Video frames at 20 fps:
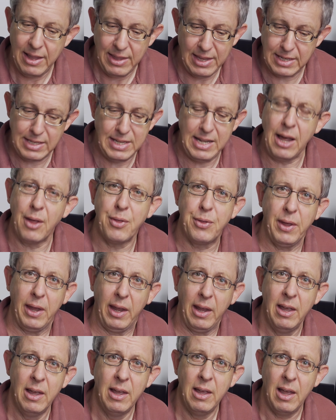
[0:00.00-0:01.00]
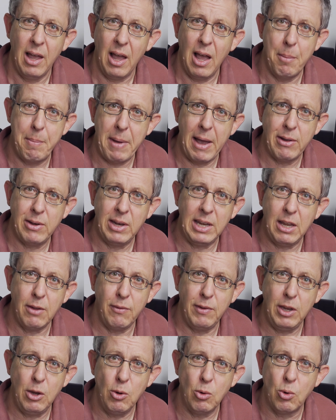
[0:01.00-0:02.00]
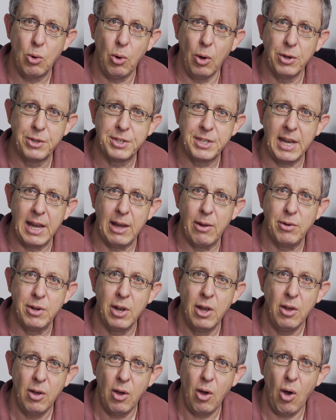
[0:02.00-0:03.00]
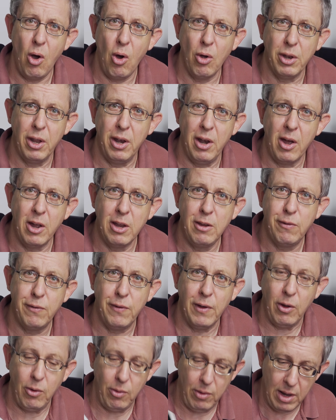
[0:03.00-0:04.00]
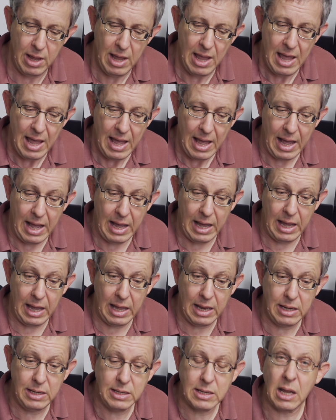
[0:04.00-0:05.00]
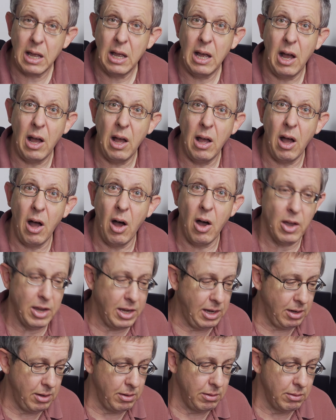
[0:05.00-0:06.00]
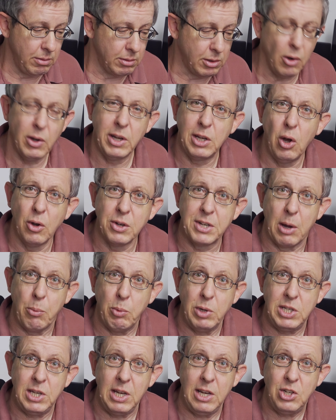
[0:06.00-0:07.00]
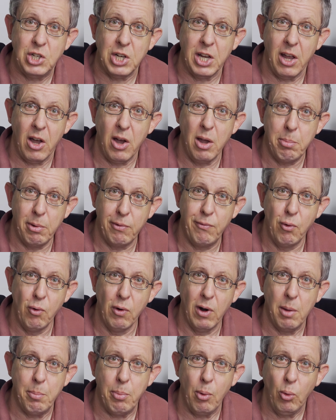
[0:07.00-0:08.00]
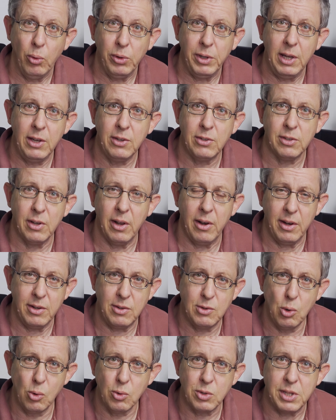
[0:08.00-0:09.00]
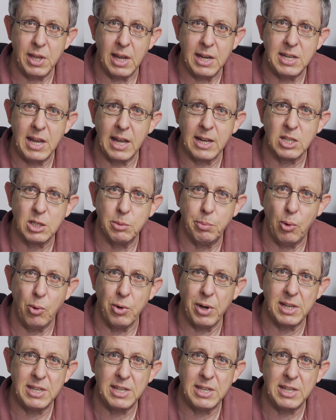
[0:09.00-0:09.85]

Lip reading: There's nothing about it giving you quad sound on an iPhone. And I got in contact with DJI before I bought this, and I talked to their tech support.